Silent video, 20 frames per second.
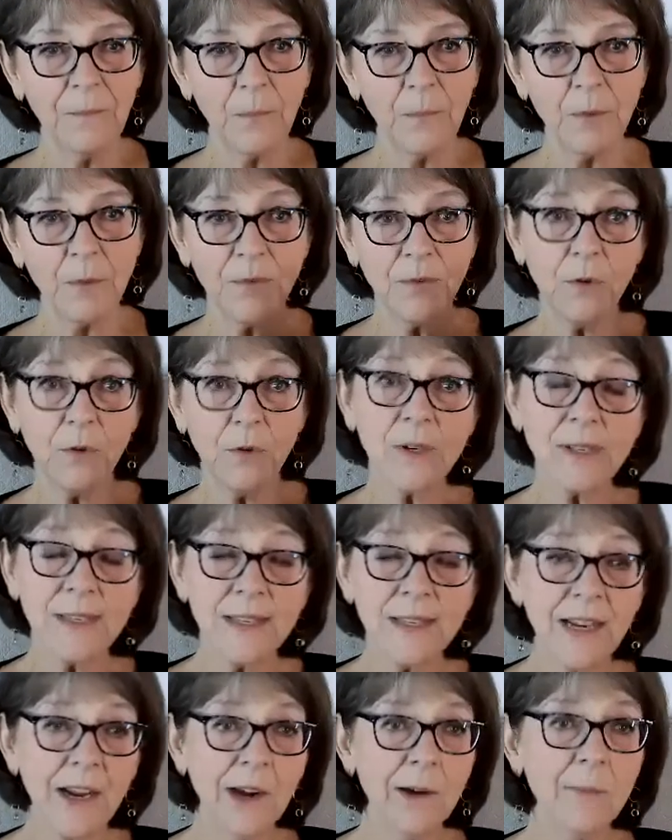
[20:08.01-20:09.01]
which of course
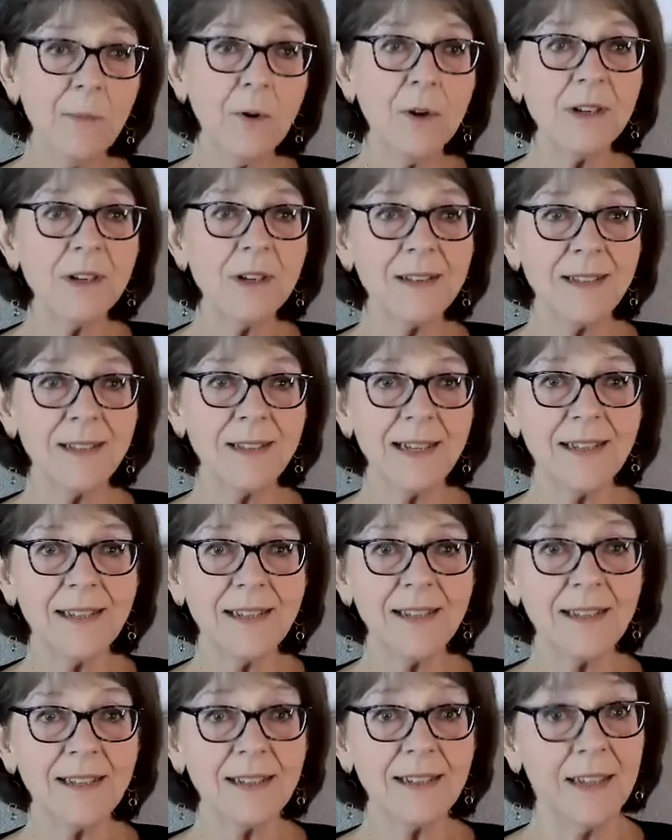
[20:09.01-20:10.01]
in airborne
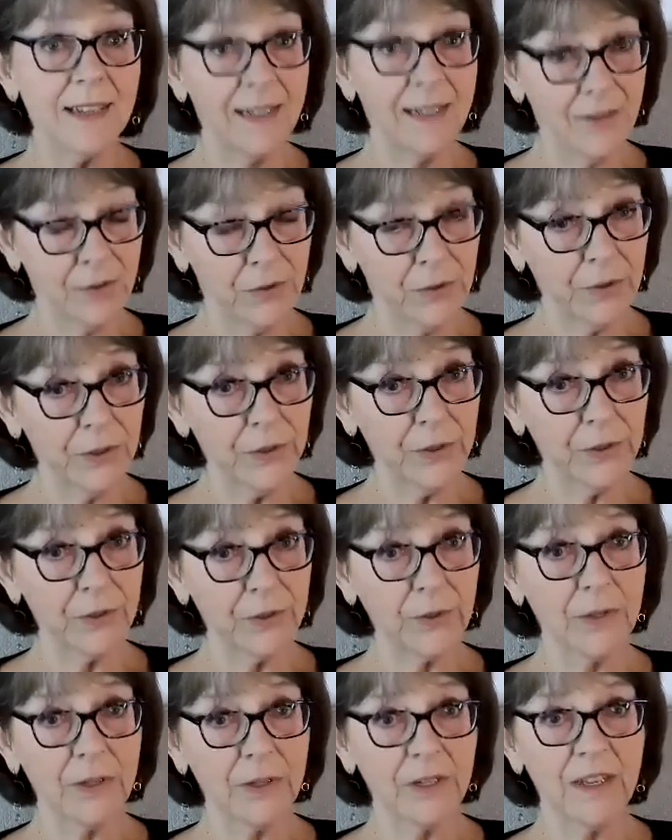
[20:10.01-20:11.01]
diseases is true.